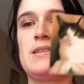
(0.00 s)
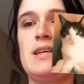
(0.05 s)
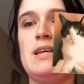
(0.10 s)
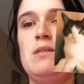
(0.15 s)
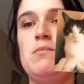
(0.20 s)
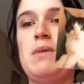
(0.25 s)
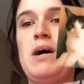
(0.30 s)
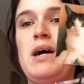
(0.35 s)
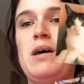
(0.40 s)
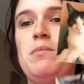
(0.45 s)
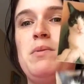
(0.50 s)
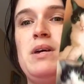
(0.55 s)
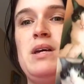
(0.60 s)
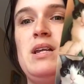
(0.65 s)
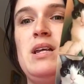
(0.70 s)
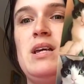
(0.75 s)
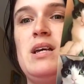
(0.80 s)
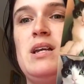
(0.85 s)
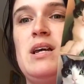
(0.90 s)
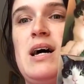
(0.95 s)
In my
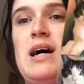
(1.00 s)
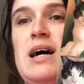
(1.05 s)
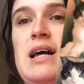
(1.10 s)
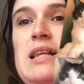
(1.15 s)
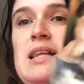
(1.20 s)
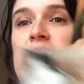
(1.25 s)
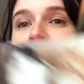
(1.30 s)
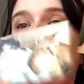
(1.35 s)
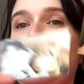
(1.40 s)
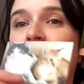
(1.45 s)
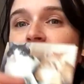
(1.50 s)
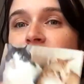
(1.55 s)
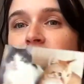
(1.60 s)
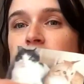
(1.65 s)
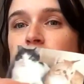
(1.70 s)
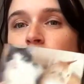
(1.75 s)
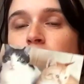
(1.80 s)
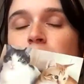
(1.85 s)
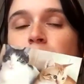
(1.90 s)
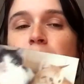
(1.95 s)
opinion, I like
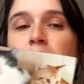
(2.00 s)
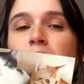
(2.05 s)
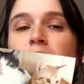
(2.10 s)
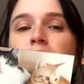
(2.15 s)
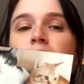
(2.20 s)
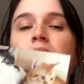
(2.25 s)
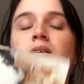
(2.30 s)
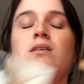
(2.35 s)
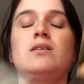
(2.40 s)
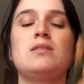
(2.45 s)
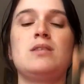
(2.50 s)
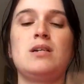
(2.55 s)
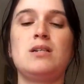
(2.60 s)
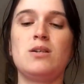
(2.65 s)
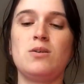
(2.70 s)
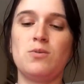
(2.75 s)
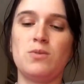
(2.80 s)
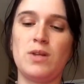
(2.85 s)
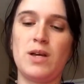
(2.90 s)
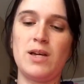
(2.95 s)
this one better because I
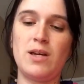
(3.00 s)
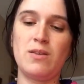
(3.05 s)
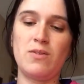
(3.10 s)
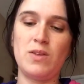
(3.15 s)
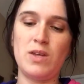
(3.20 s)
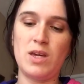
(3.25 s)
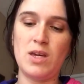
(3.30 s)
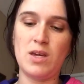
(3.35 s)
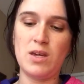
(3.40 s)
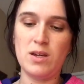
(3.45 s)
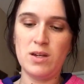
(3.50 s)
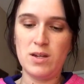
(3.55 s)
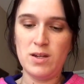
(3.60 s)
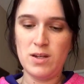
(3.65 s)
don't like the